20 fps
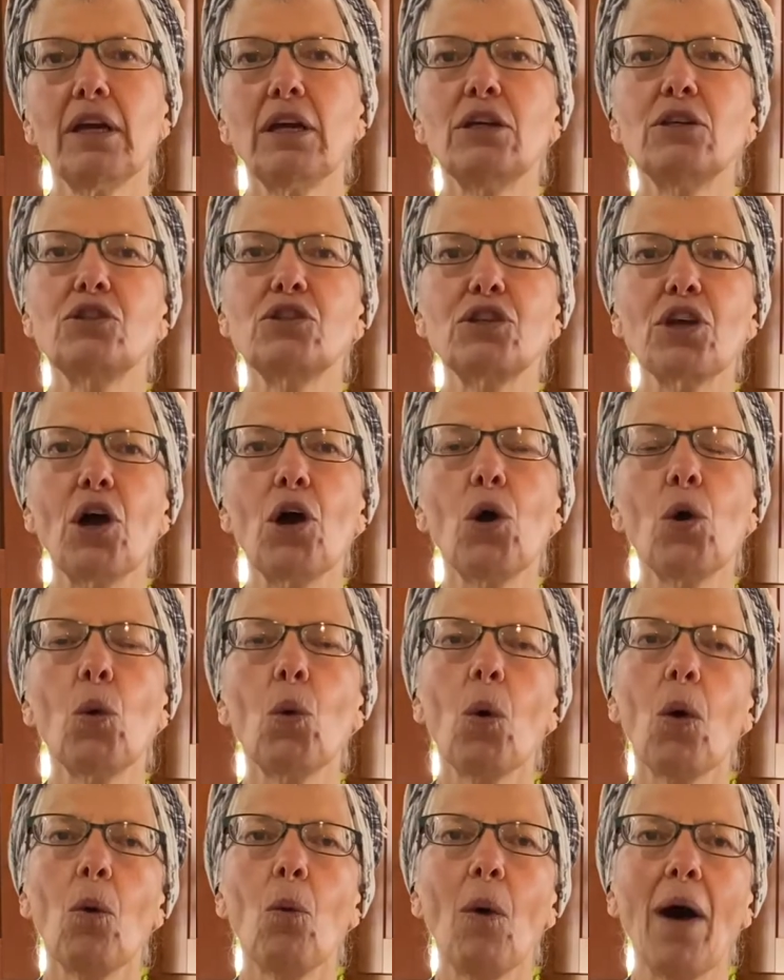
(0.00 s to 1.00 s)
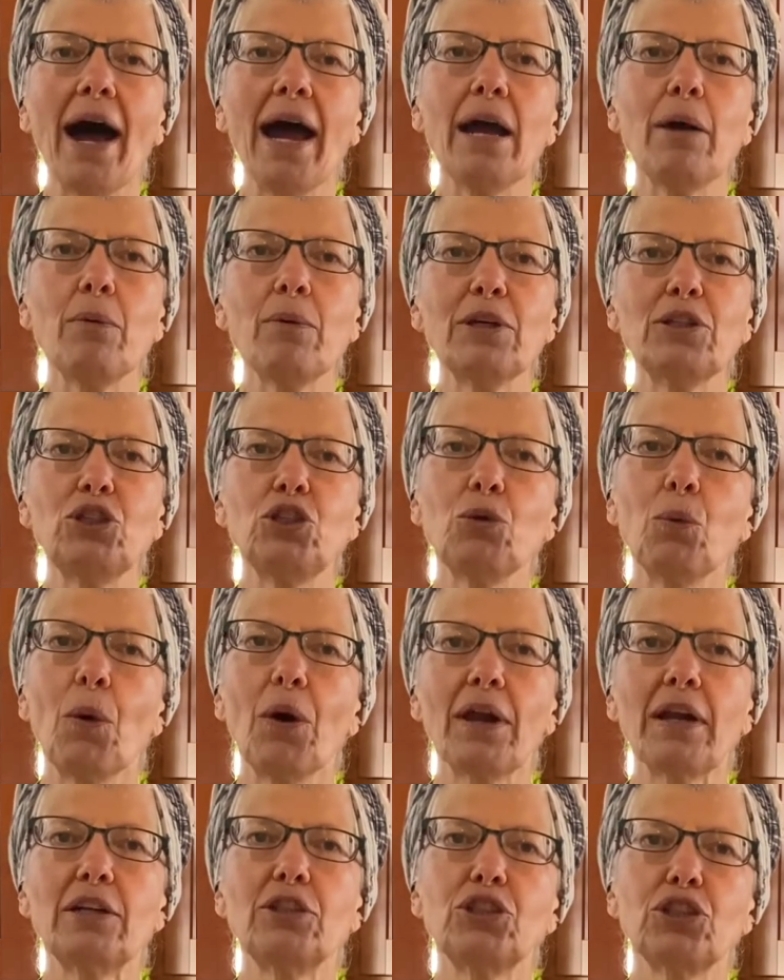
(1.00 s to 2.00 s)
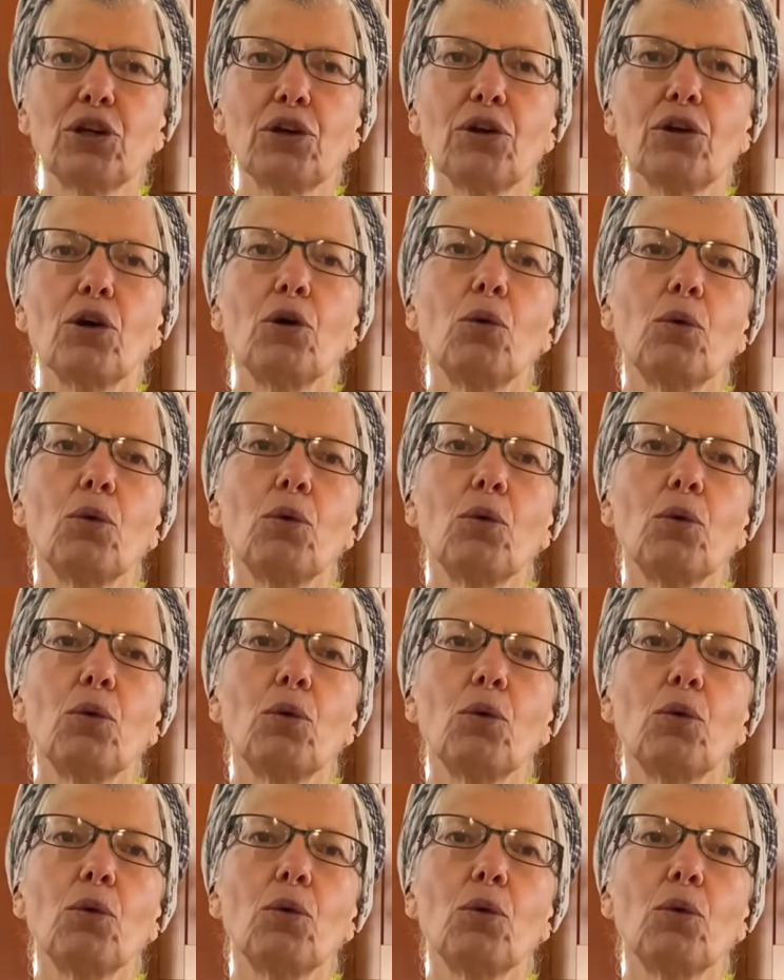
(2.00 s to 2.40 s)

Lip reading: So why would you want to journal?